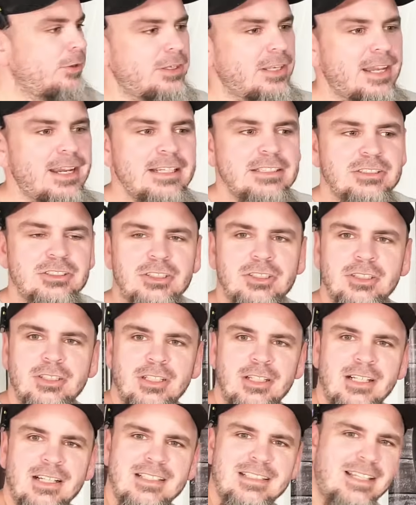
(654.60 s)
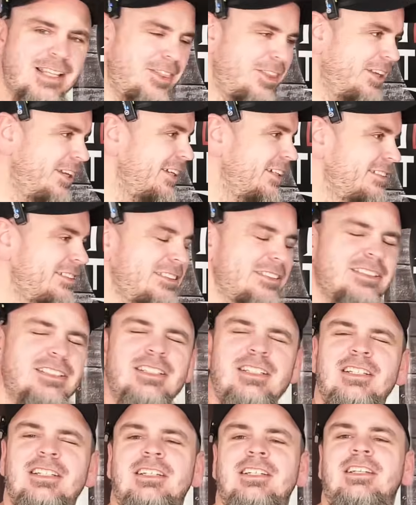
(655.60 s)
laser to this
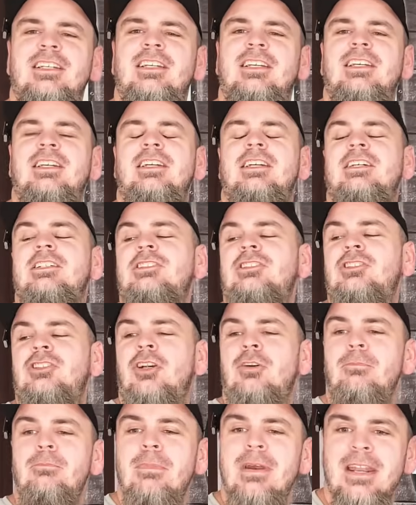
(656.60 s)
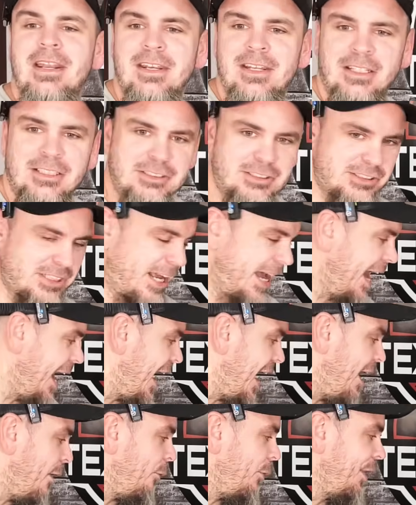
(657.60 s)
is tremendous.
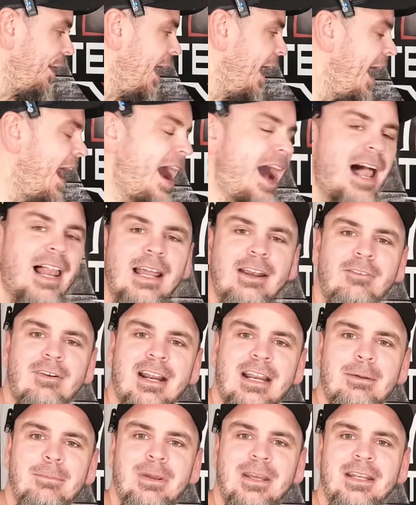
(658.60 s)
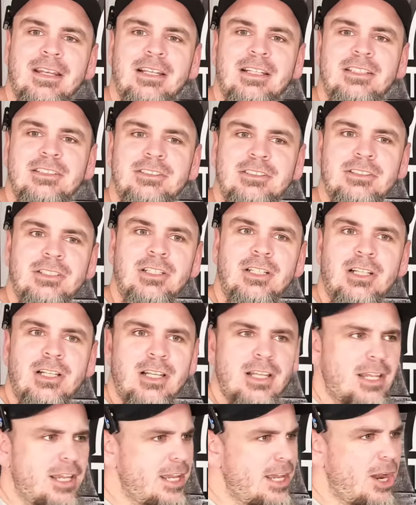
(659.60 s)
I would highly recommend this.
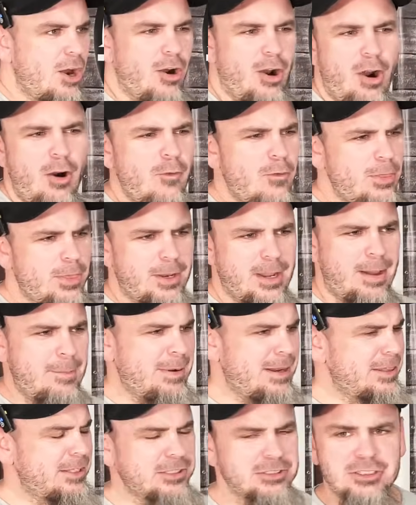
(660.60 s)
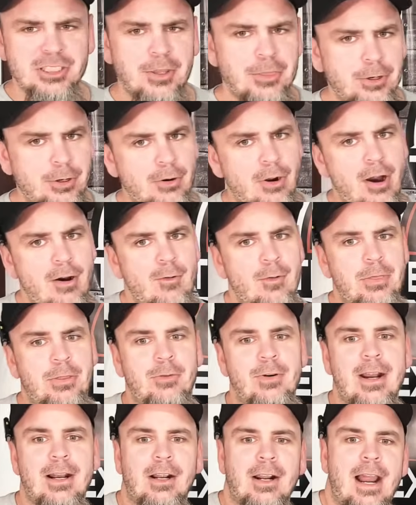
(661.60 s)
Over the, I mean, there's nothing wrong with the
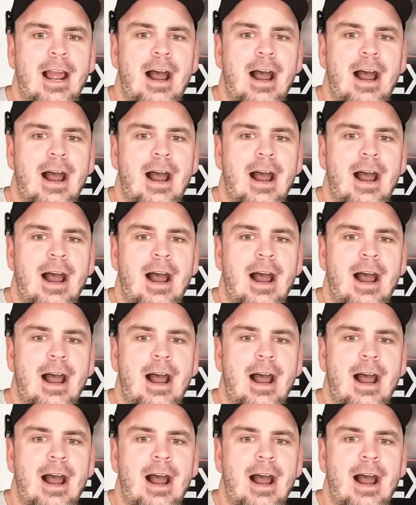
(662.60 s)
regular